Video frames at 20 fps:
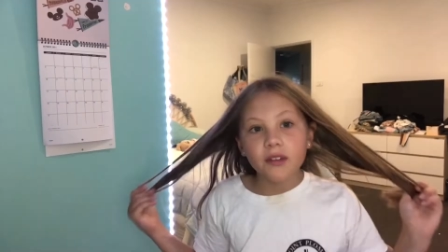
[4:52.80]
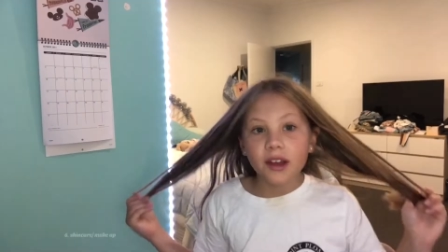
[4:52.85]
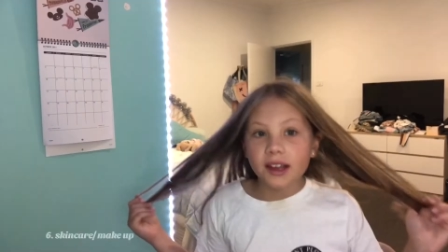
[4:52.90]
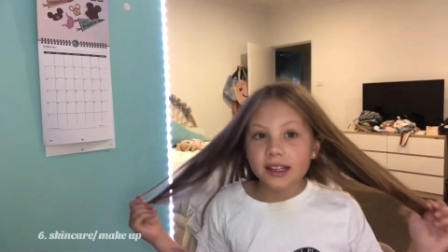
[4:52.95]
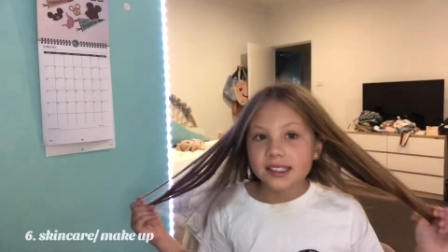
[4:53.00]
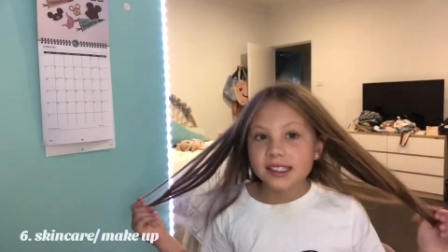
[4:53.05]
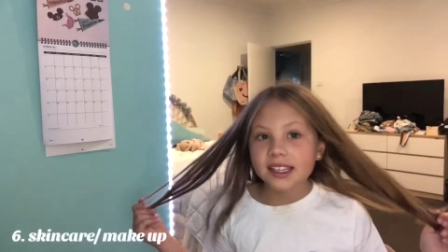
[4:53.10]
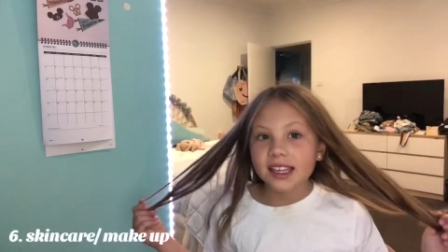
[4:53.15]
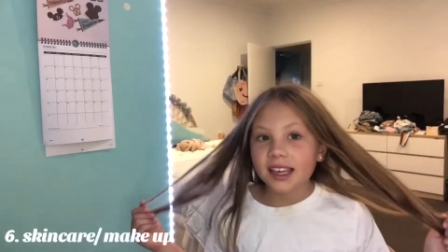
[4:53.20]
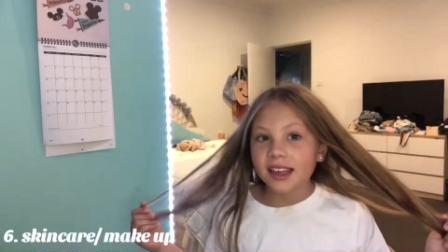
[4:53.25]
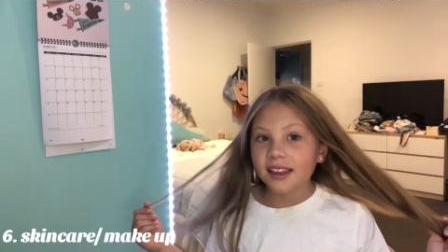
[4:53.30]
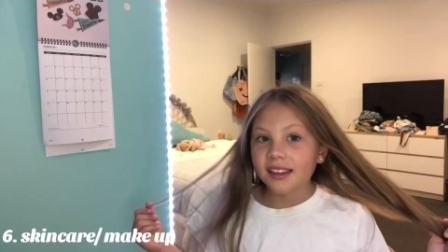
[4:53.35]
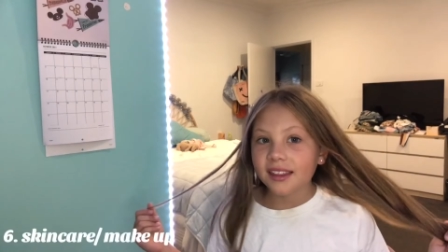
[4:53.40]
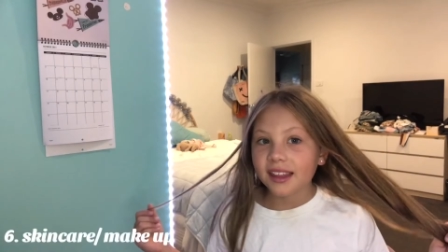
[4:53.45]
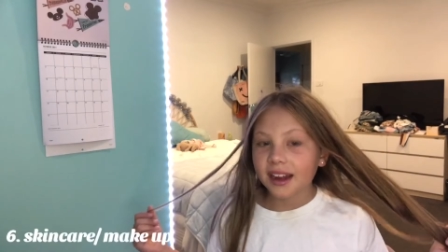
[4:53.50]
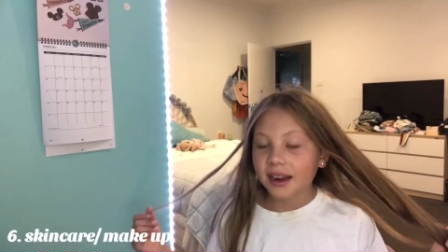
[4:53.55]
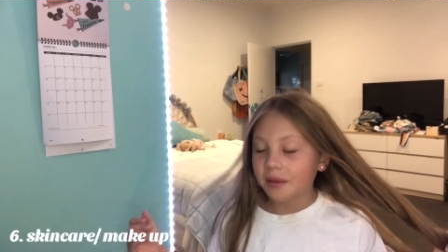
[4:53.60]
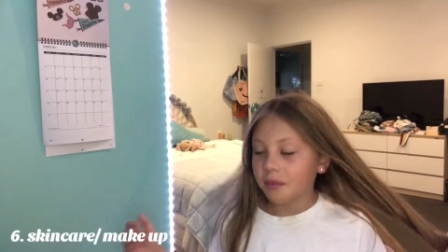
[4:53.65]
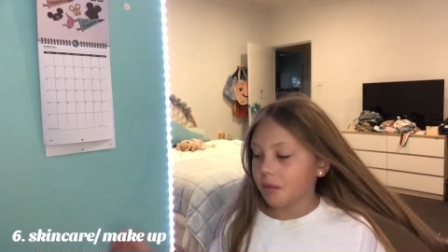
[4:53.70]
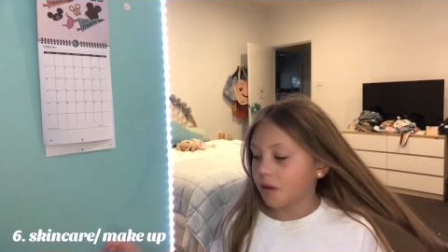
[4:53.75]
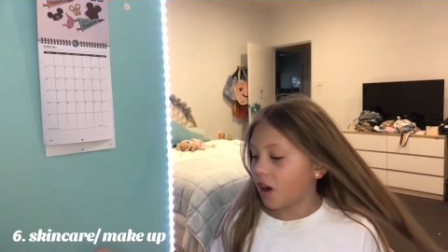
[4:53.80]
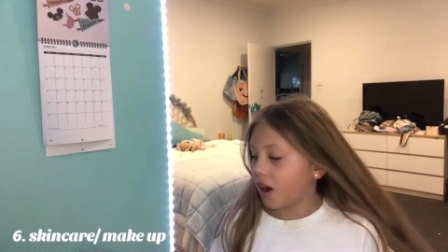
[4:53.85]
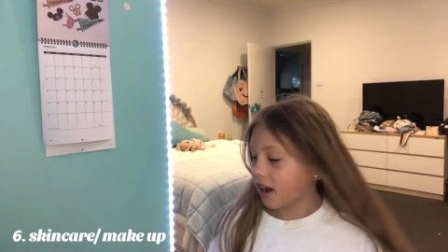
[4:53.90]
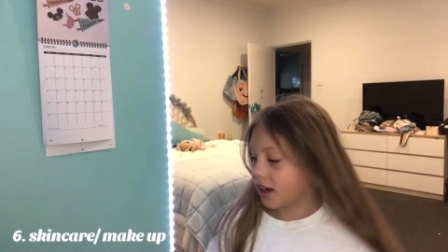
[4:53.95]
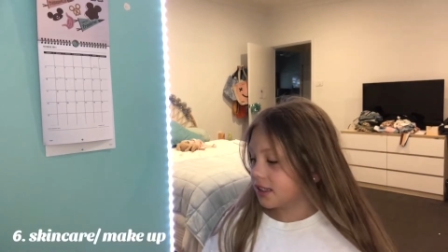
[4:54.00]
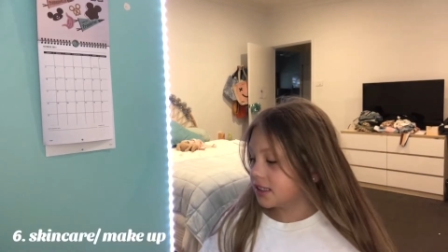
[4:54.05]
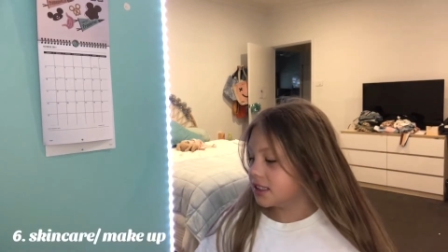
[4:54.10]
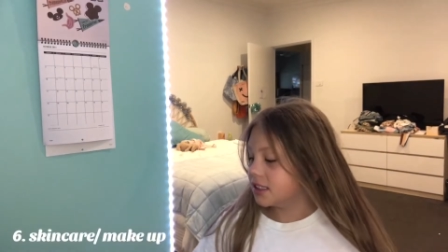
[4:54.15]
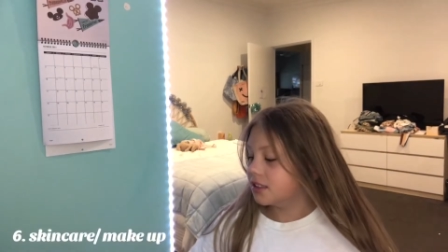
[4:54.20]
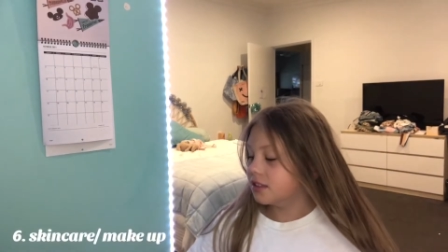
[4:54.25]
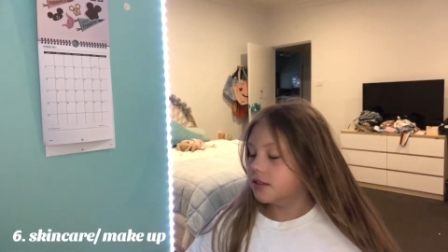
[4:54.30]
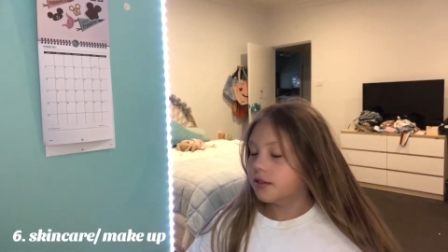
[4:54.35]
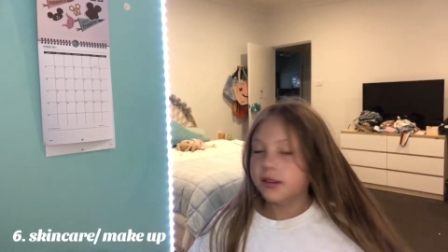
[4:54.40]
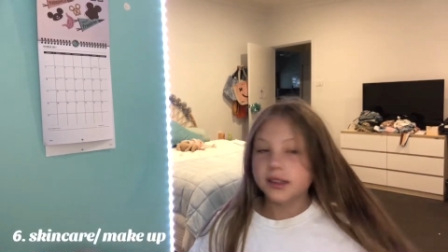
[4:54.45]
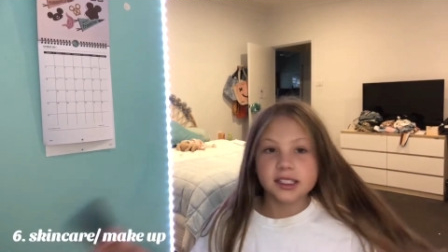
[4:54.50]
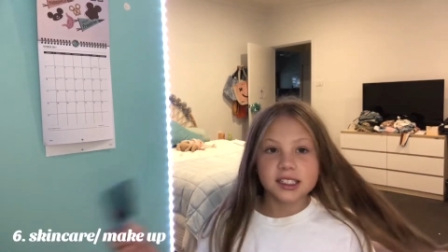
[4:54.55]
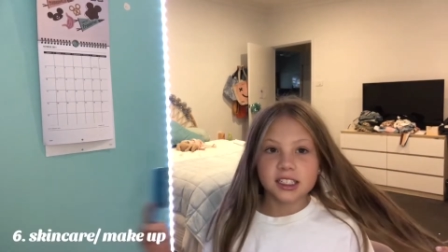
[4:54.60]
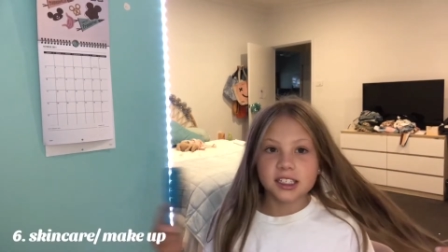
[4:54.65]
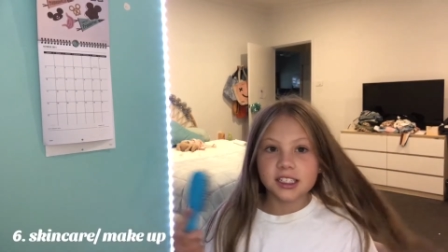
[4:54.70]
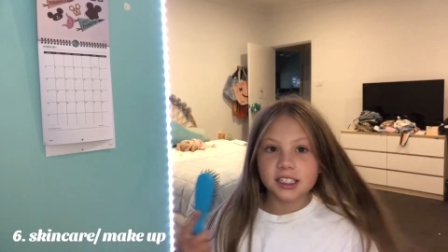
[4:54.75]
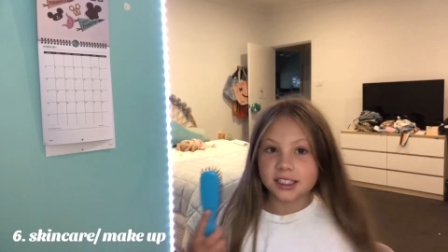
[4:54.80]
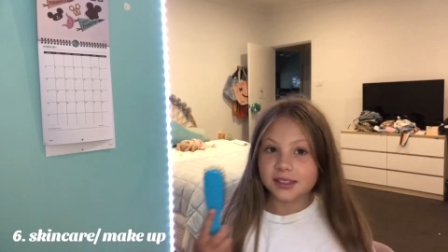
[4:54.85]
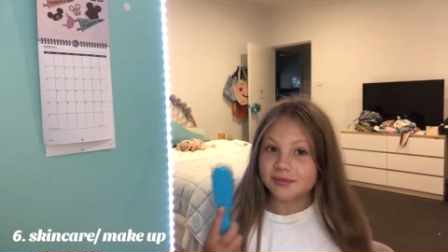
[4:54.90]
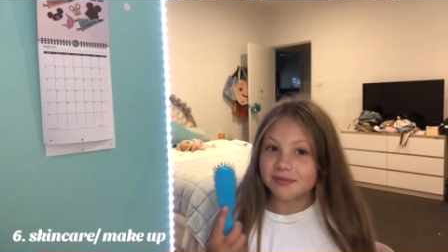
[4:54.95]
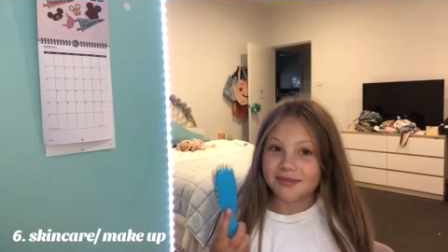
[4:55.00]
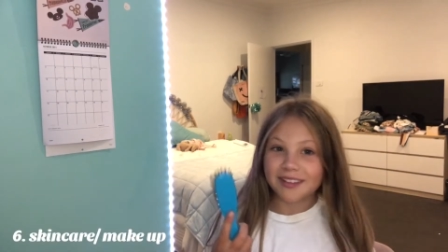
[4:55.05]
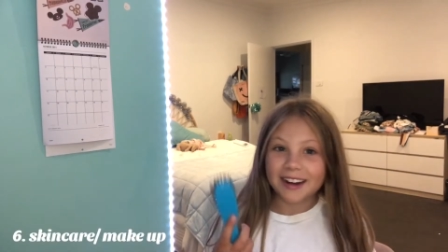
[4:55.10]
First thing that I'm going to do is just